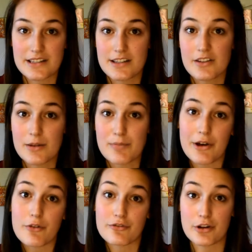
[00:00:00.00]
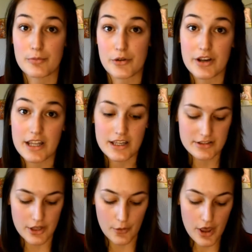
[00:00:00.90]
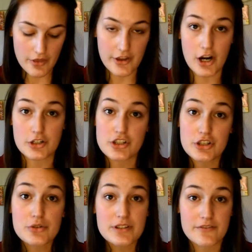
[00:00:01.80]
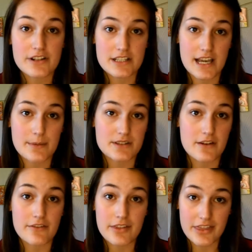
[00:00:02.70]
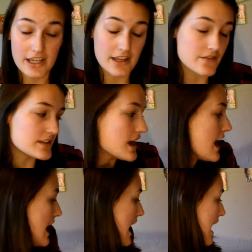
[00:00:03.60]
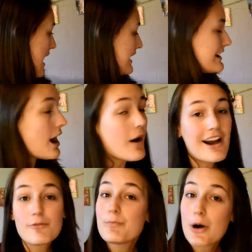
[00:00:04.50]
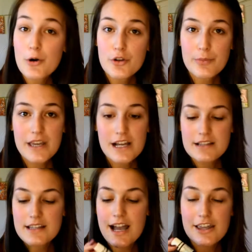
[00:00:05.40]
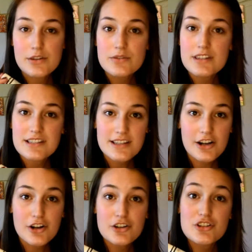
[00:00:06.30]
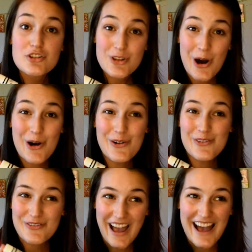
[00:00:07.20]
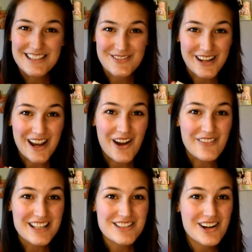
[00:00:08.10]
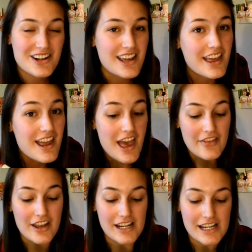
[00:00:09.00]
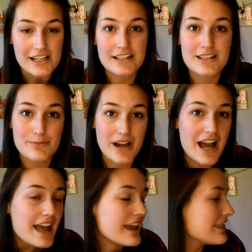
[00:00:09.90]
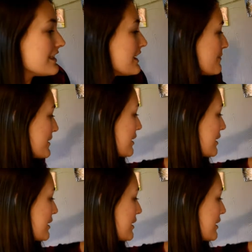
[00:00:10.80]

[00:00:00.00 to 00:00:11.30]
basically built for immunity. So there are 2 different types of thieves. I now have both because I used this sucker so fast when I got my starter kit that I needed to buy the